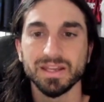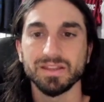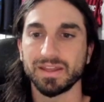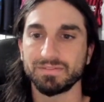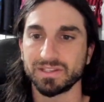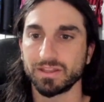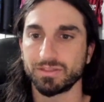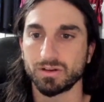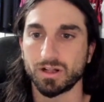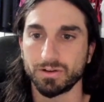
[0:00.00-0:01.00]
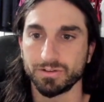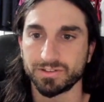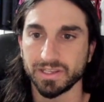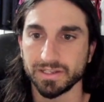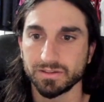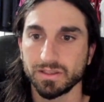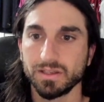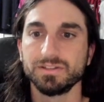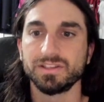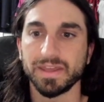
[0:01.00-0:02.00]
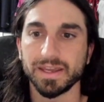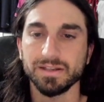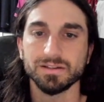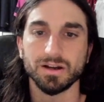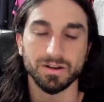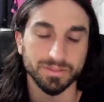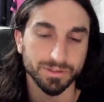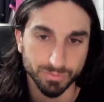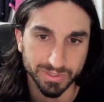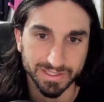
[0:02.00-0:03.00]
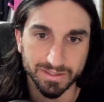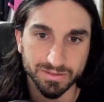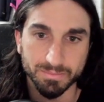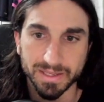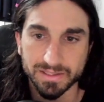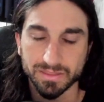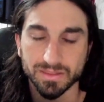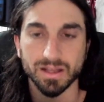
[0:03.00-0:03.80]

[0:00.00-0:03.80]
They have to get to Colorado State today or this weekend to make